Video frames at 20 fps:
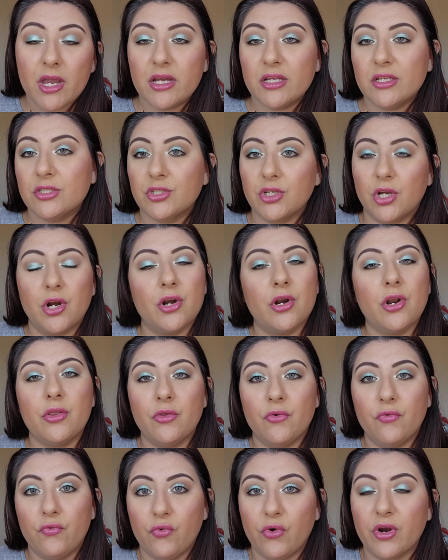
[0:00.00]
It started
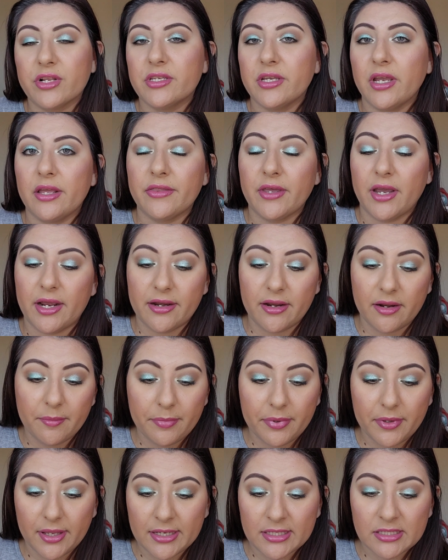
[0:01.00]
on the 14th. I
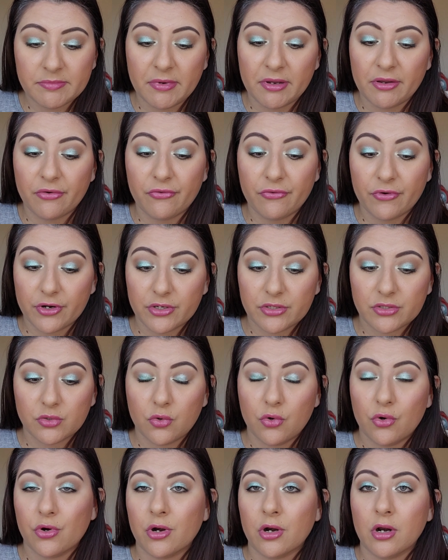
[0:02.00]
didn't place my first
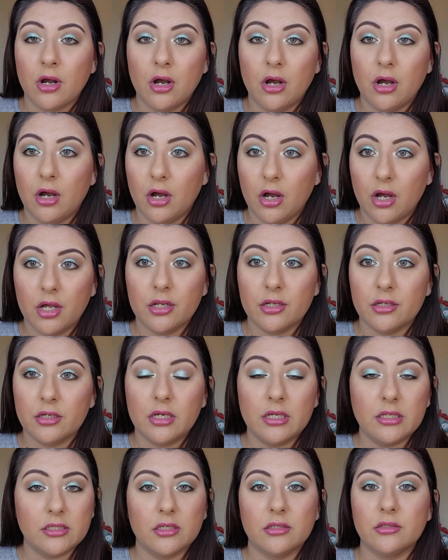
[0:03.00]
order on
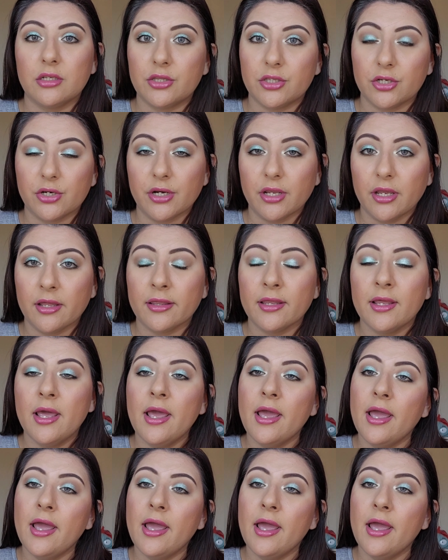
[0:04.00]
until the 30th.